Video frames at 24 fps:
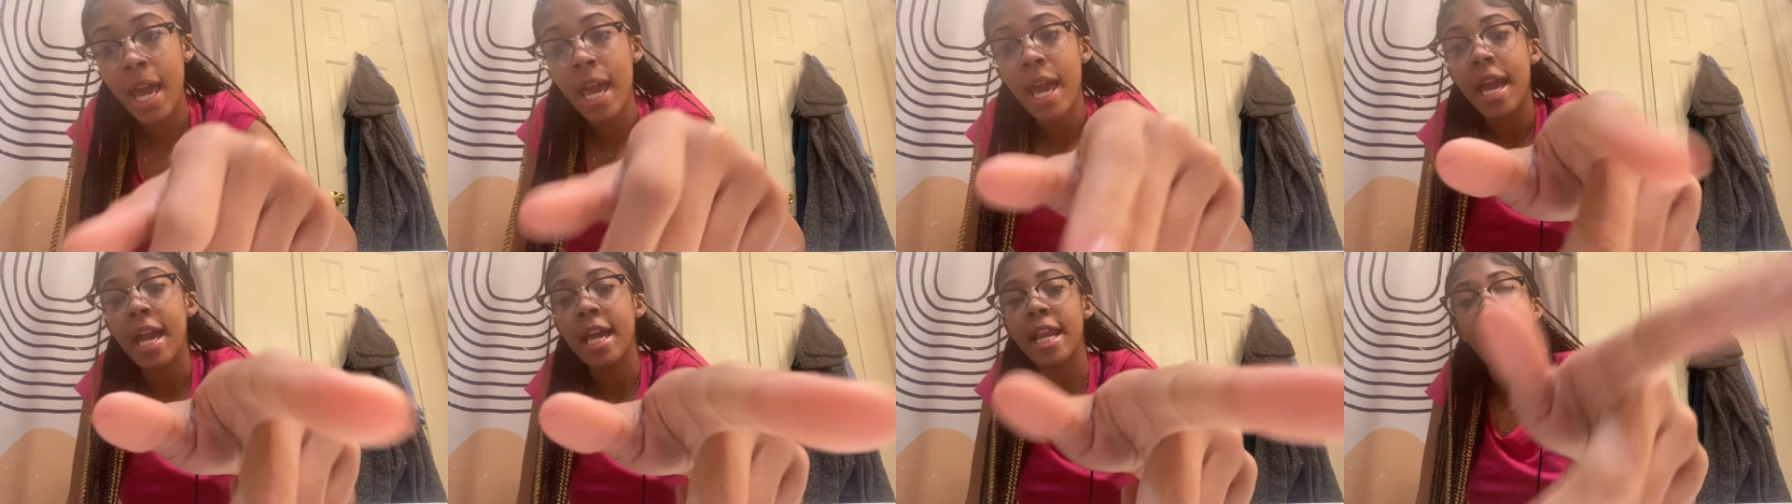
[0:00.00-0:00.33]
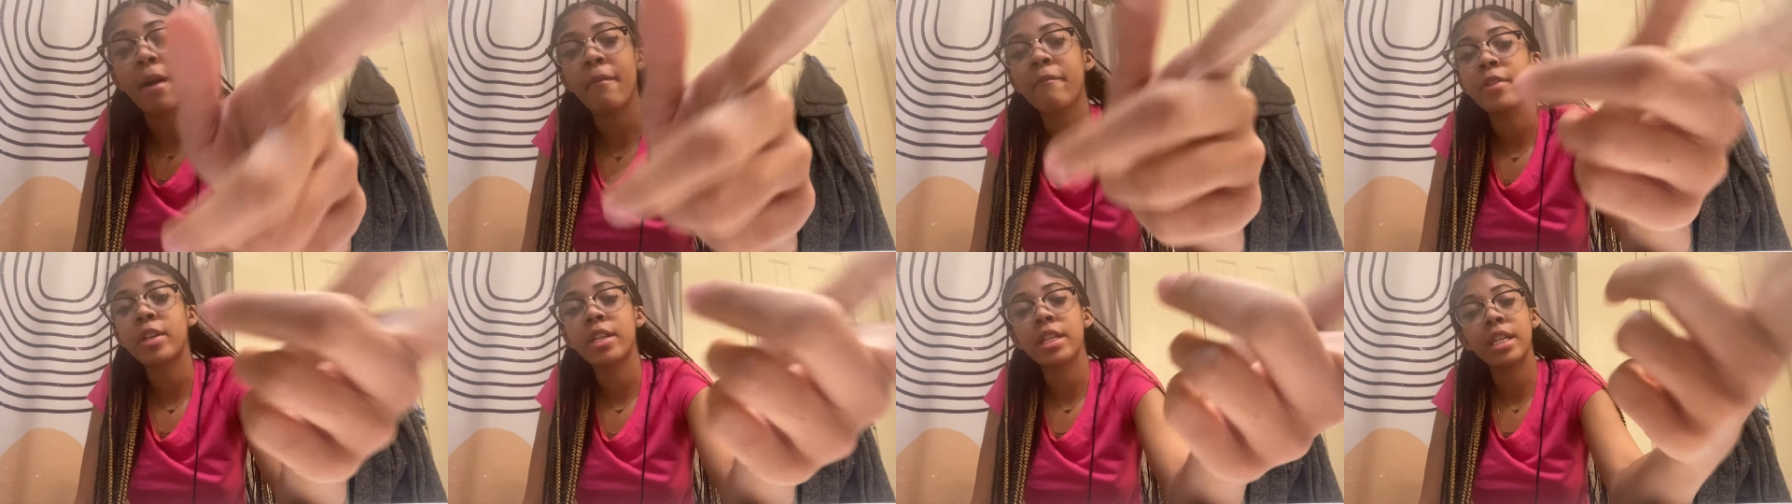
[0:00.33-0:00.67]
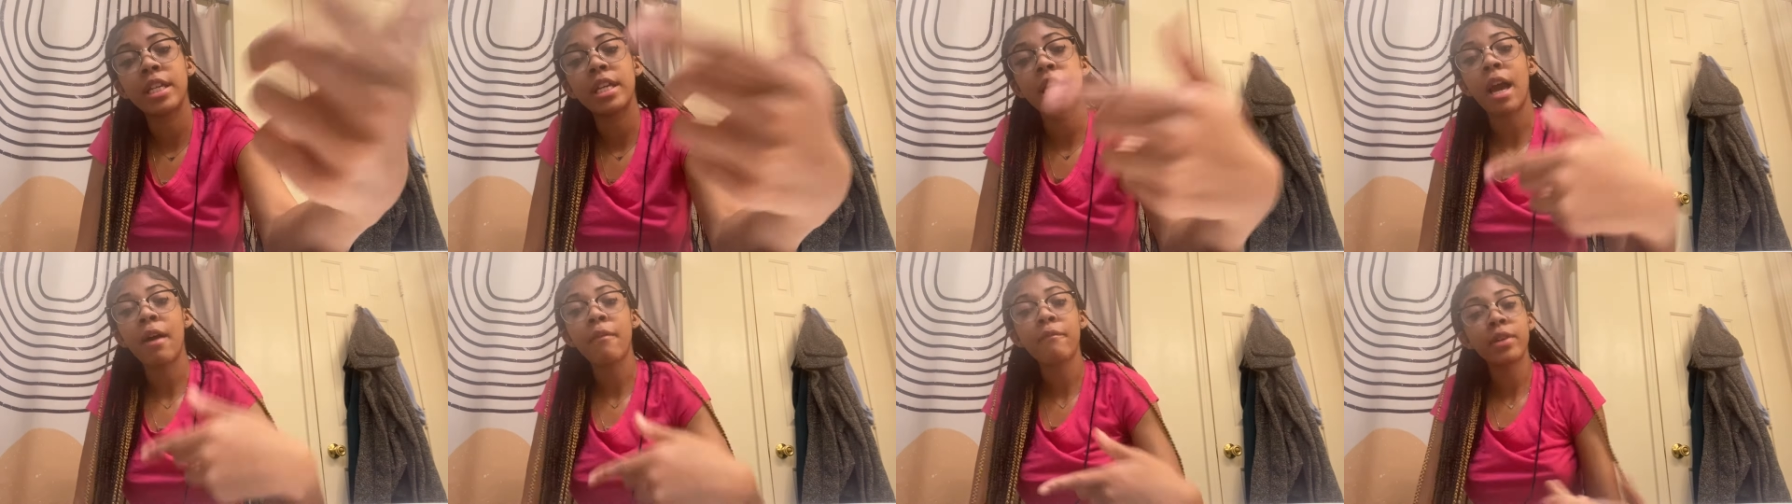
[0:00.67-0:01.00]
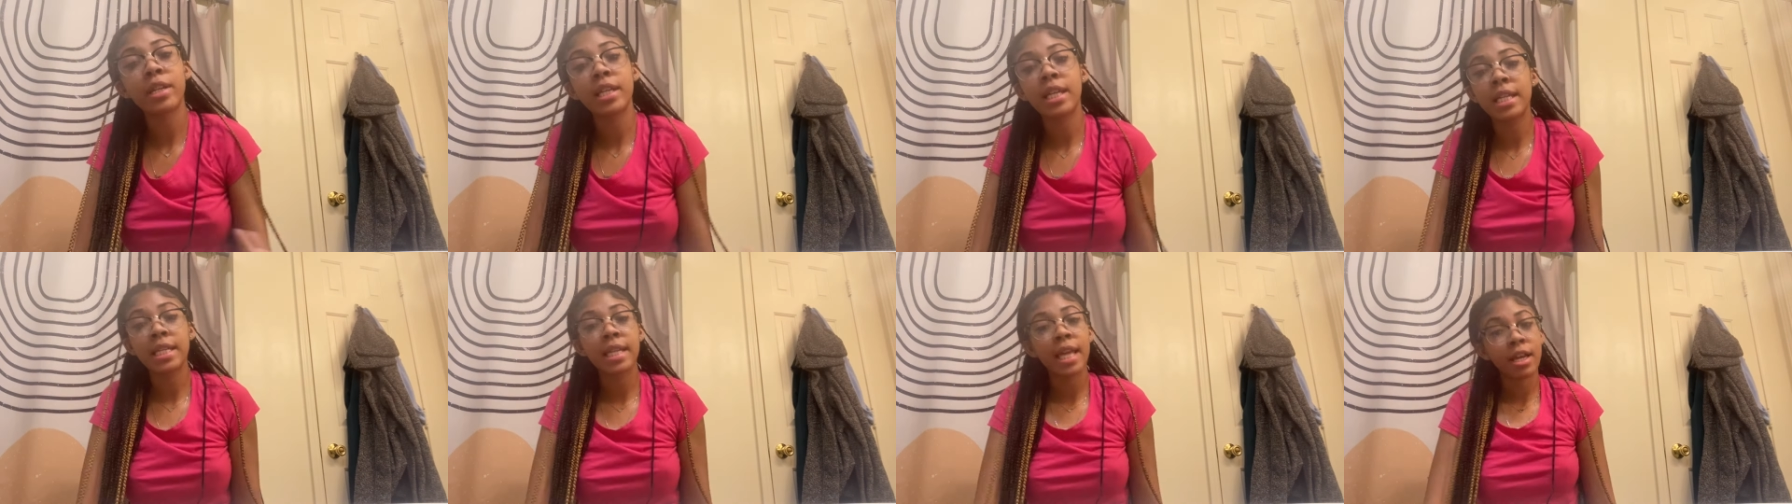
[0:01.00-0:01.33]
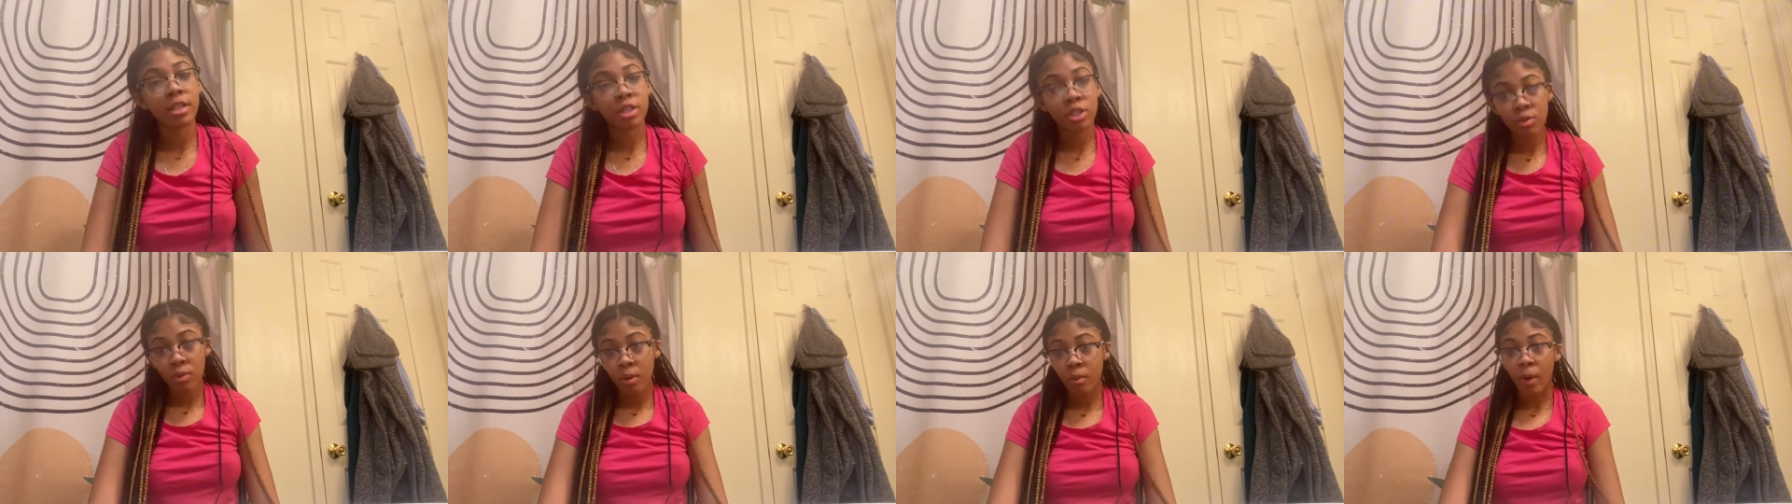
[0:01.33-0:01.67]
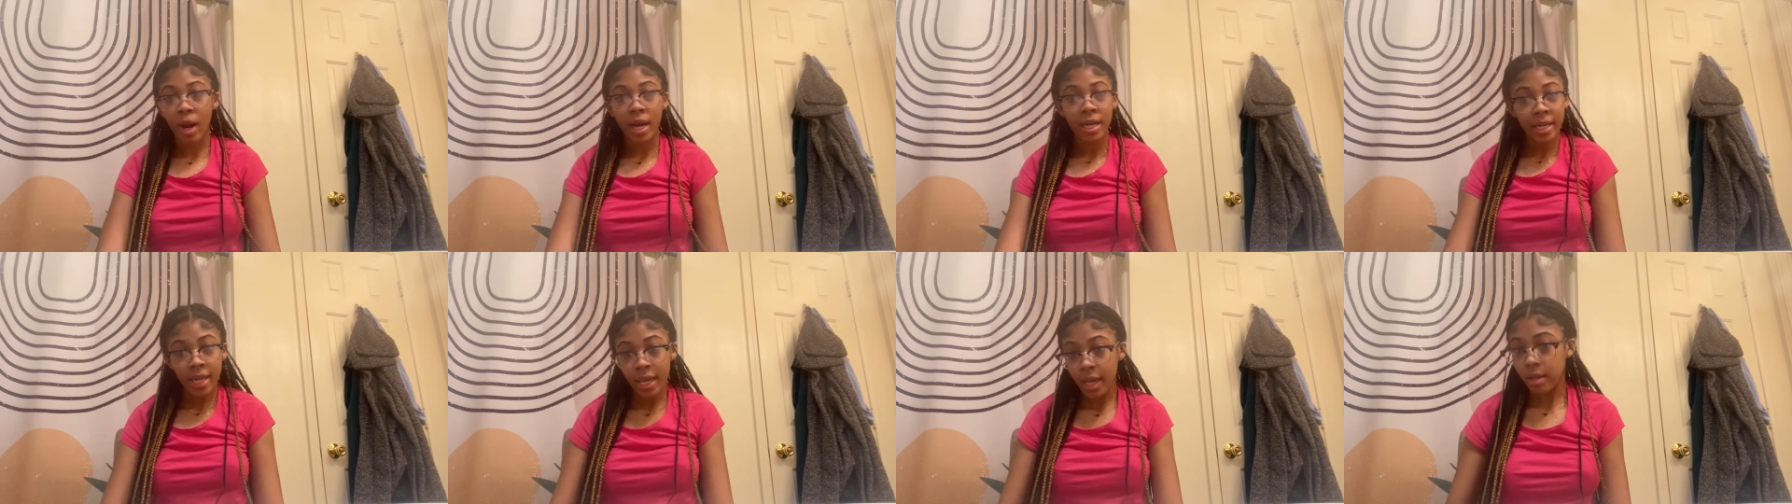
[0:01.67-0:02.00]
And I'm gonna get I'm gonna get down to it
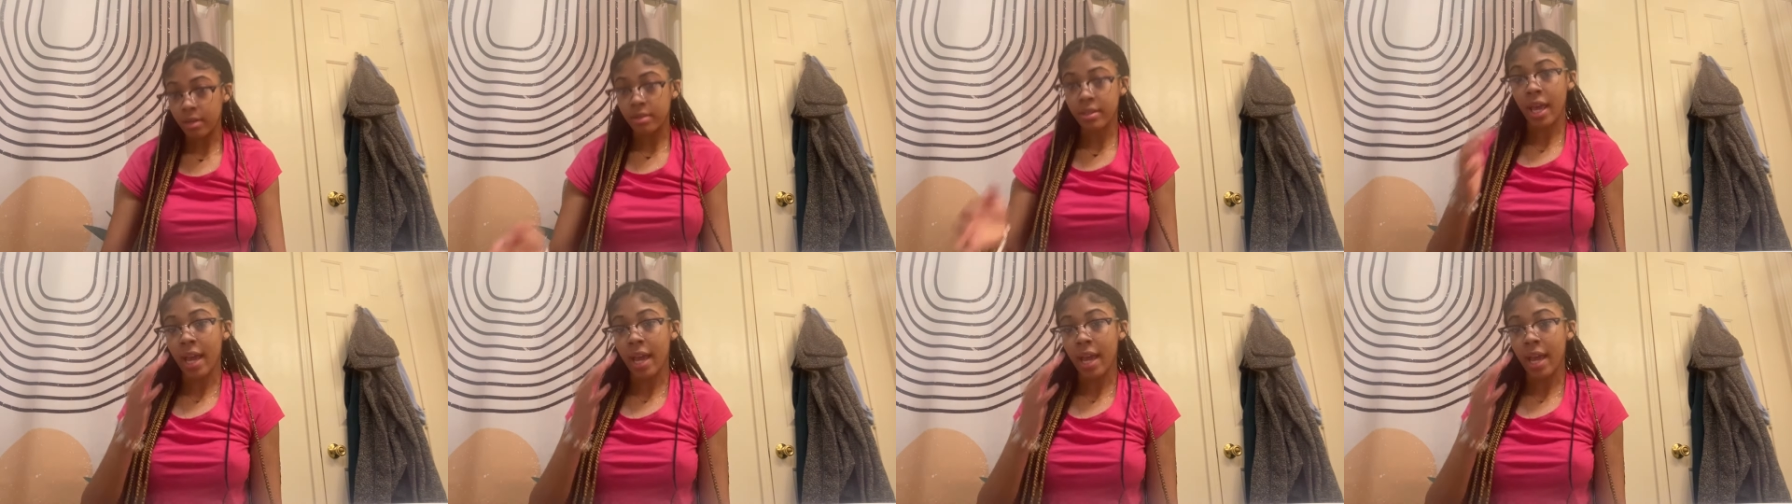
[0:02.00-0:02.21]
right now.